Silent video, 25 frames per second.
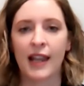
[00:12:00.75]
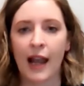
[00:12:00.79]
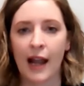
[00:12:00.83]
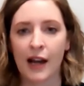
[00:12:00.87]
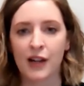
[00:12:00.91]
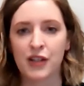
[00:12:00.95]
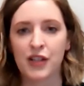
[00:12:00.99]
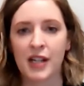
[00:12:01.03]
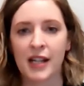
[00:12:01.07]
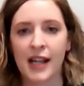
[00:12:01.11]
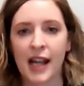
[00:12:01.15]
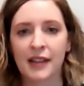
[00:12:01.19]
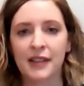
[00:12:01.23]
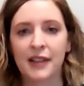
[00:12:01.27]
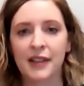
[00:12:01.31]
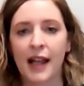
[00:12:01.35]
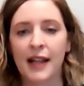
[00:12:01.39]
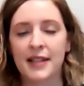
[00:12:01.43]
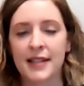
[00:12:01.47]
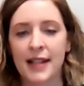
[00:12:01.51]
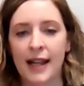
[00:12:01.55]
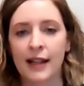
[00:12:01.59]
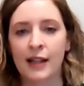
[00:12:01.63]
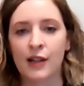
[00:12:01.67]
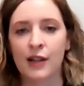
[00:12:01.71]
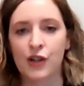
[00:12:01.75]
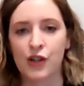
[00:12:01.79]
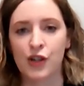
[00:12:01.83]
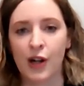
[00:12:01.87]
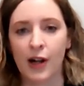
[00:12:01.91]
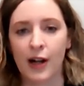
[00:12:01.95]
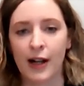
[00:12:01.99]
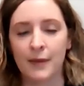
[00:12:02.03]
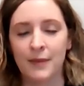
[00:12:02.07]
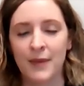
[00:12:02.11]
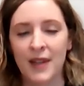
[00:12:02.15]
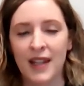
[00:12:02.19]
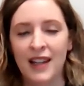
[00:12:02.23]
actually get that second
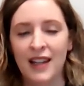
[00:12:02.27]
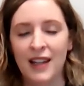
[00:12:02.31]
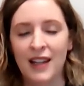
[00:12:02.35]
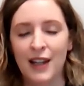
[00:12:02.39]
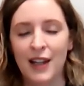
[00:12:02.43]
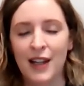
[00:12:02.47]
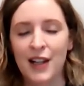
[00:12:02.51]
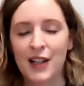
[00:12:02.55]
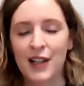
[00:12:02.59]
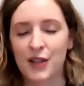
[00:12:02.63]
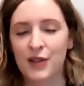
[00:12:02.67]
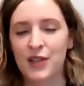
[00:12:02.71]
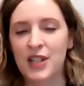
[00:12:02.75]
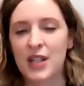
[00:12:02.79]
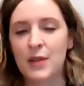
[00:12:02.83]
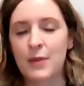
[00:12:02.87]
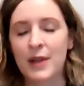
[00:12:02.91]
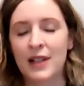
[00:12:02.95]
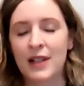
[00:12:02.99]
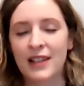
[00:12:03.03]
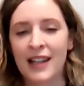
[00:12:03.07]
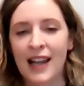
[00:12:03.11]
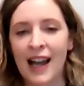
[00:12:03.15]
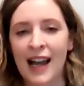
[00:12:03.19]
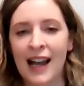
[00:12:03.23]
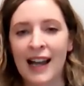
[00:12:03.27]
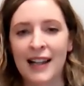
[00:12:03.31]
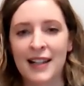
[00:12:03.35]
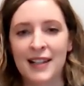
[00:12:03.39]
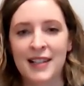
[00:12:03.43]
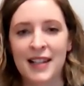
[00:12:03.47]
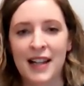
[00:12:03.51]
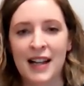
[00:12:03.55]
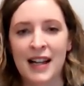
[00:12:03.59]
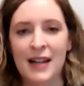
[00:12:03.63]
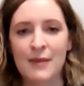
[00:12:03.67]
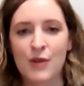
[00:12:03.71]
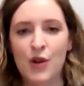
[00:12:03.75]
shot. So typically, as
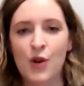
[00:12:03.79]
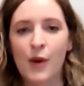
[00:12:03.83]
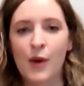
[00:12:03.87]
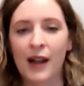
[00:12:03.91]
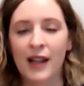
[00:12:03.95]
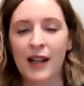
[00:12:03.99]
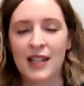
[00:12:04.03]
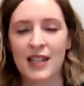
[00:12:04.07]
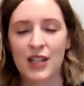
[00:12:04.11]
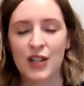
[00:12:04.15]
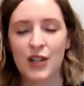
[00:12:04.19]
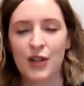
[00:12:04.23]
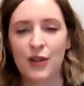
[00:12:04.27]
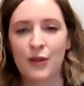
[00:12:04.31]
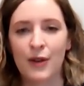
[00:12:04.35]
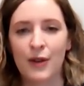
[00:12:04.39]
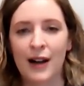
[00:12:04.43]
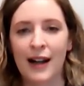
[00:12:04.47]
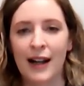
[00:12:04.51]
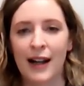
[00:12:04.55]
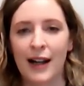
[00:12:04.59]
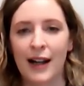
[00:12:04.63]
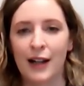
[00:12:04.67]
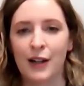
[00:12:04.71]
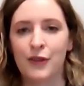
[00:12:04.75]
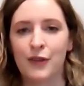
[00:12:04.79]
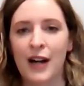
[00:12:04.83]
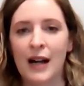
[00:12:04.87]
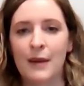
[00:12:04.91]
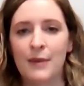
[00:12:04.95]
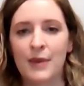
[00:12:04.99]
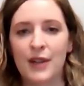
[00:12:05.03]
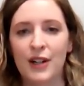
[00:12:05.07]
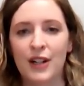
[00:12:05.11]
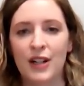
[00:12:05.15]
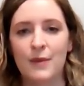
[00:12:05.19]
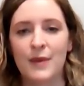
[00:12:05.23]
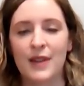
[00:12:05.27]
I'm going to grab
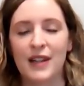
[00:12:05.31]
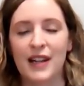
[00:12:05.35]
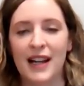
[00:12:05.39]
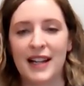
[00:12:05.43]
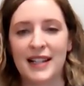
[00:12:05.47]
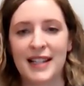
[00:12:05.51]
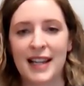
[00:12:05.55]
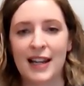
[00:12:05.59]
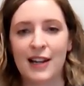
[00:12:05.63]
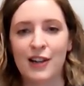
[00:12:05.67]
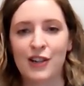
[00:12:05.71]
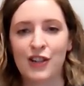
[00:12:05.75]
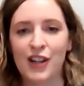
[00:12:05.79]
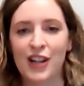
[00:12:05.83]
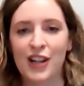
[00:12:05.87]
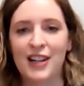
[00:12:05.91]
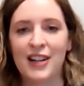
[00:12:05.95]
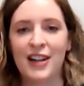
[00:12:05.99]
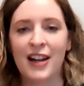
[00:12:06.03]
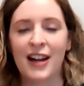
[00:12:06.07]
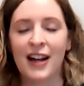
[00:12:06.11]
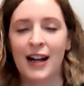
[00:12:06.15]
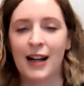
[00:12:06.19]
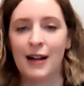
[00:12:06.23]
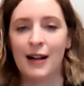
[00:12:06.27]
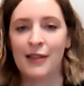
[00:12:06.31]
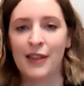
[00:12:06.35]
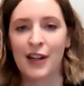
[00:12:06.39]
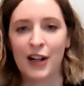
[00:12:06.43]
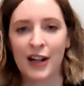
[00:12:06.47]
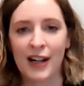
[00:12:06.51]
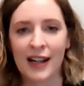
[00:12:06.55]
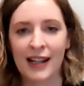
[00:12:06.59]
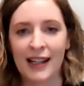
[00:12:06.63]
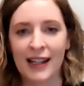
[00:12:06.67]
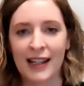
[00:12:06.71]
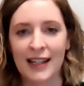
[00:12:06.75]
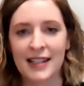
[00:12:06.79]
their immunization, they're
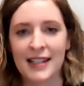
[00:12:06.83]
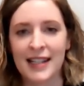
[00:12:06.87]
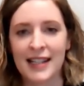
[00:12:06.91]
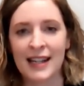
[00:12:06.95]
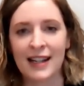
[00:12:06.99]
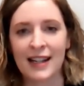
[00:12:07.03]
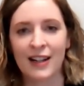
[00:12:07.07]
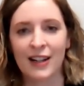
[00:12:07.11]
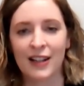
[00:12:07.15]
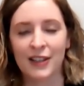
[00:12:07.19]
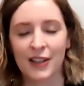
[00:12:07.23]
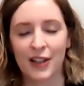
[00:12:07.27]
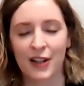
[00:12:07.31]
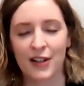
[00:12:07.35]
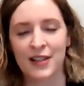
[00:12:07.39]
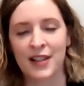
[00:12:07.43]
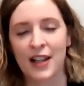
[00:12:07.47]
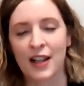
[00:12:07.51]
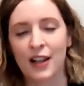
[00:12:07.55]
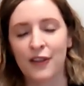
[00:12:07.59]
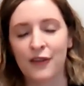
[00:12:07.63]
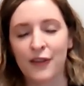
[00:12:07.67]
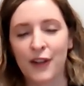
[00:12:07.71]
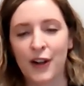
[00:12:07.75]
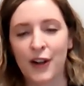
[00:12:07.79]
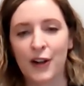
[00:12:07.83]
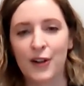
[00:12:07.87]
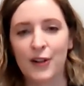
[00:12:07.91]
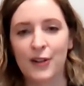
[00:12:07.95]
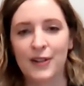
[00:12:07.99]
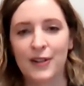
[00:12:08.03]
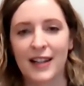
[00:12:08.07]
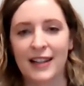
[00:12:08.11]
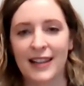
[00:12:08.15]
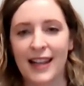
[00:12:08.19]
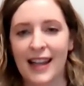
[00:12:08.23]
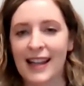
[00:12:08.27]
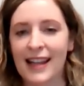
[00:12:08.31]
getting a ding on their cell phone
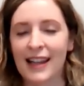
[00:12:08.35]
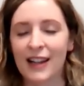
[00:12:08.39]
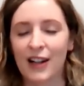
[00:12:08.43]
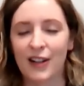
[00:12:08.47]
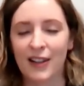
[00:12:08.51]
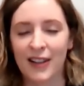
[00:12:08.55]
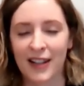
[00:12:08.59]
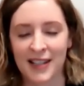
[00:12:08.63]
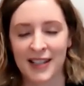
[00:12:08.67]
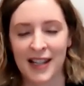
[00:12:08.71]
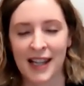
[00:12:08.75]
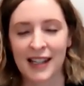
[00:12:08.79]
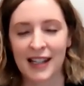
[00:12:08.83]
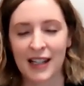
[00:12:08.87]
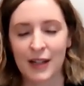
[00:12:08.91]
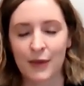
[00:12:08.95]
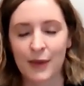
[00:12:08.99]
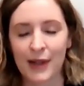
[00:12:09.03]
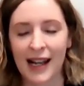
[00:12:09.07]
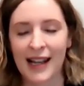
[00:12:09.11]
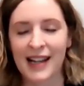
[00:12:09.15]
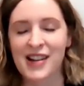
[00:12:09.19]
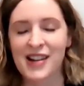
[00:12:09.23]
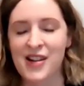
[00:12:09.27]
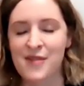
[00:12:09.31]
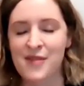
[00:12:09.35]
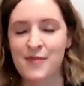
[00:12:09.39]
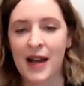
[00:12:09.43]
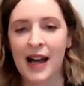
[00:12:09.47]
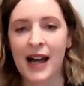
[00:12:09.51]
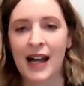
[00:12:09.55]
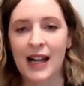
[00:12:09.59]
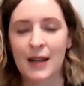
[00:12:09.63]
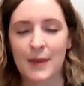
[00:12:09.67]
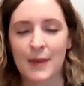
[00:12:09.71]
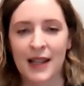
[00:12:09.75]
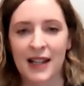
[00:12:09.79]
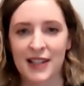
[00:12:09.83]
and they get all excited when I come
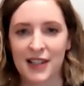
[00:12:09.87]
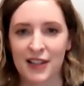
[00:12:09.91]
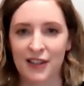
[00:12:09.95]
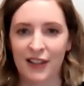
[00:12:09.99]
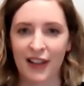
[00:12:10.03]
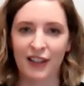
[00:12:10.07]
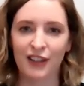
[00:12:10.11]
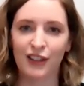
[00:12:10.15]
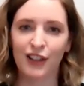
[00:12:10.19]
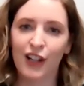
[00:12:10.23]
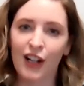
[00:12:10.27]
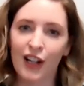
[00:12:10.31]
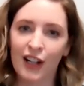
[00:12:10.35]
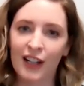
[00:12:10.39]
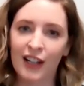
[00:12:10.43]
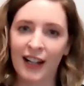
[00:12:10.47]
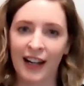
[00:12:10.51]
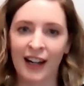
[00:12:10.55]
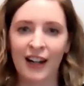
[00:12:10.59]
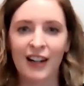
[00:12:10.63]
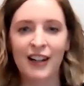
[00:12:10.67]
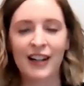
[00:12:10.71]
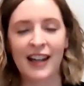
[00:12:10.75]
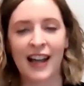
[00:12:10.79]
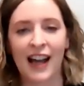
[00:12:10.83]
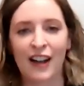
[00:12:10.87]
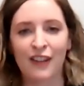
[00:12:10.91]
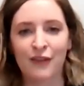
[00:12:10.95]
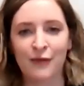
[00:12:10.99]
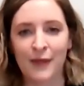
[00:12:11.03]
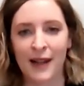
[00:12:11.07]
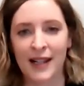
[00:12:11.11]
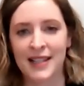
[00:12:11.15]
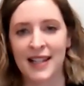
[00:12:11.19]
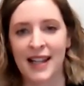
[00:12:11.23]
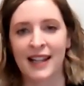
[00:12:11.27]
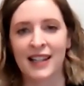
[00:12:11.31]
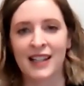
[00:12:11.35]
back because they're like, look, I already have my
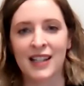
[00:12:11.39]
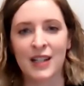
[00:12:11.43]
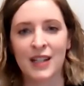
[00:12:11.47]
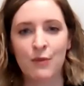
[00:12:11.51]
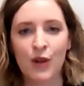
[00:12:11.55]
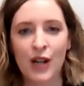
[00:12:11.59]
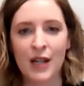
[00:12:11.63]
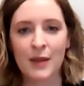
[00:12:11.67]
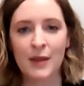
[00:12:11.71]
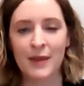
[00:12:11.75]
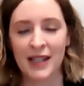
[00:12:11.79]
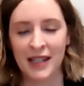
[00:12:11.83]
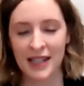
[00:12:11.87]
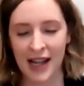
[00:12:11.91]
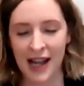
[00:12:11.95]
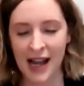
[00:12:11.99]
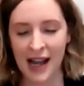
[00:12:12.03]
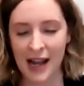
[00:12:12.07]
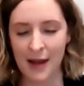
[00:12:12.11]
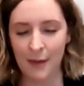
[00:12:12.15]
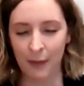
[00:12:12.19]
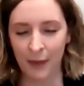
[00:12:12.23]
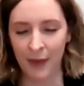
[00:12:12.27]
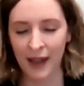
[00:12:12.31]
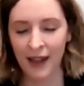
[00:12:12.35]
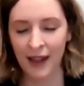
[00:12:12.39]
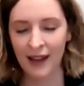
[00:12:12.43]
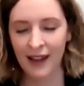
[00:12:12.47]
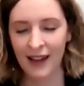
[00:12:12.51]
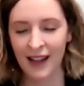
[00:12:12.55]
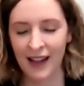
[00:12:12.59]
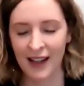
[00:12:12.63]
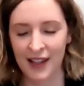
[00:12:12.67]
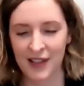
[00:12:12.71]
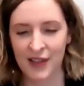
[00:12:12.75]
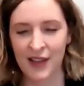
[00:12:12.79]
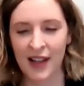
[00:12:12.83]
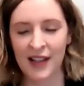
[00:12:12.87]
second appointment time.
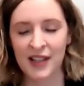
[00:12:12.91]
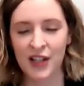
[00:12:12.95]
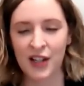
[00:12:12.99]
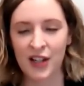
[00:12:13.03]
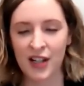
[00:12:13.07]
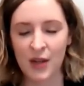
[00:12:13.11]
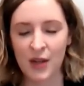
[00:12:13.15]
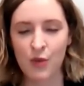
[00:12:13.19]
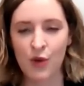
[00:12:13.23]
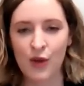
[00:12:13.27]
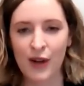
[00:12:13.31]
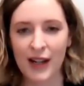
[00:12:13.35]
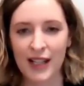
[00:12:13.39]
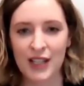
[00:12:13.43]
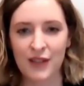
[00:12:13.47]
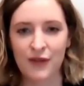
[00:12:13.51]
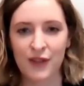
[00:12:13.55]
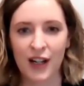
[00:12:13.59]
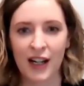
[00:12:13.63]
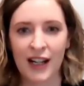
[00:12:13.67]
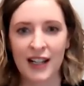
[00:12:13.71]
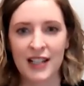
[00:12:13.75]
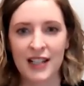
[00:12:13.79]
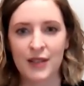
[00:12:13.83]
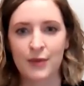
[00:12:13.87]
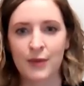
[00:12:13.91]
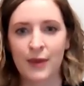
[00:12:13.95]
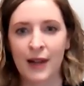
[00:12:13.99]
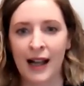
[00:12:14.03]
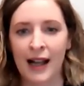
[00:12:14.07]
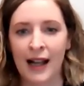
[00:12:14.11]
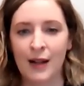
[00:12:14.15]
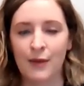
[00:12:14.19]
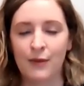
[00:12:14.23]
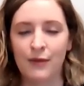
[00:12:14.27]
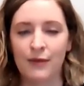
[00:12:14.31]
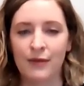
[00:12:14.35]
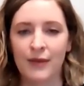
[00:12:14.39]
So that's already points for us.
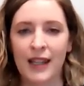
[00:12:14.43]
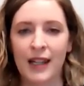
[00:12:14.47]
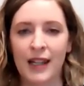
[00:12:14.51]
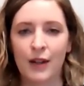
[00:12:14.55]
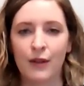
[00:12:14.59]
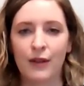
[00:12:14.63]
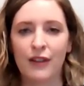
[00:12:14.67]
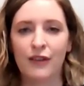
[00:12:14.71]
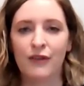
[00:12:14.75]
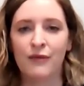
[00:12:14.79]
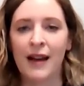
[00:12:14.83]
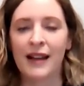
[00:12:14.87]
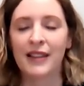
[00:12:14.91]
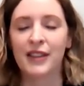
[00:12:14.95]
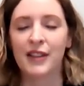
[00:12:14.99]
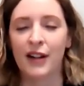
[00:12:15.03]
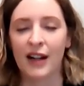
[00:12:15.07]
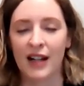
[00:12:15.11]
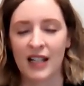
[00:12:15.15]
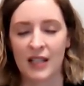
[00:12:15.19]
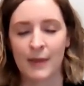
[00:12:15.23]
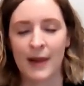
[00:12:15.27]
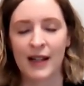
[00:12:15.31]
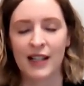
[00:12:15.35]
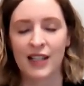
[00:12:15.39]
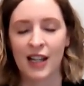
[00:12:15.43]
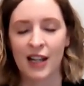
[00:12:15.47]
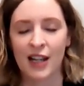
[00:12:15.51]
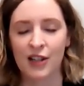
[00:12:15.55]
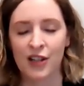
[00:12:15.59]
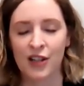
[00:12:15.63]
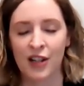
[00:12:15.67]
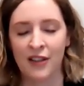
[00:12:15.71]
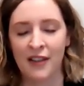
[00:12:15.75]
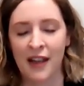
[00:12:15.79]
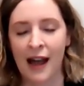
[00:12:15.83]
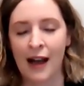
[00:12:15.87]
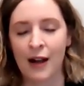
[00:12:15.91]
We've met their
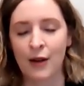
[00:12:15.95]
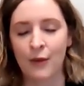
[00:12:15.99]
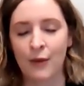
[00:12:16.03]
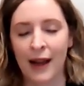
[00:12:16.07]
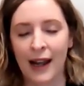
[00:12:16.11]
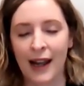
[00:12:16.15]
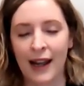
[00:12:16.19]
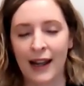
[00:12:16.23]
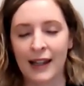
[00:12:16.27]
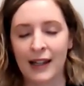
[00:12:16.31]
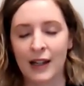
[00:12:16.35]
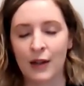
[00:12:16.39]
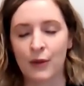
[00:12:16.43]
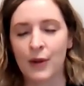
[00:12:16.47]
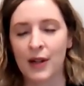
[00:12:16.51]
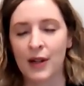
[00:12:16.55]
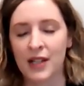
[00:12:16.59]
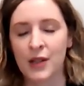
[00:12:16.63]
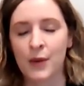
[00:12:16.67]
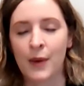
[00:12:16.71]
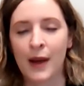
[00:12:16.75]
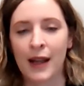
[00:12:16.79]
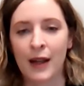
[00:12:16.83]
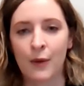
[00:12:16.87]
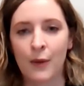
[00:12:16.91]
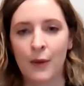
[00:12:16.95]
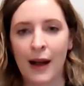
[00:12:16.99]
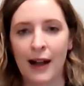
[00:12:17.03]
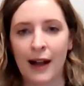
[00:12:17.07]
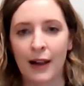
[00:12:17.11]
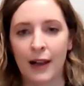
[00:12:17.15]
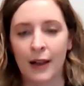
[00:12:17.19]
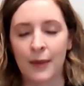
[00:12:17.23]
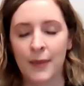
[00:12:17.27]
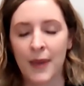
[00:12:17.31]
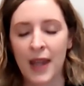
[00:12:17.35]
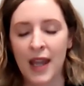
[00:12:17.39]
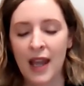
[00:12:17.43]
expectation that way and it works quite
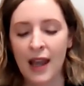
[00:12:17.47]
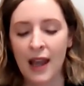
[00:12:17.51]
well.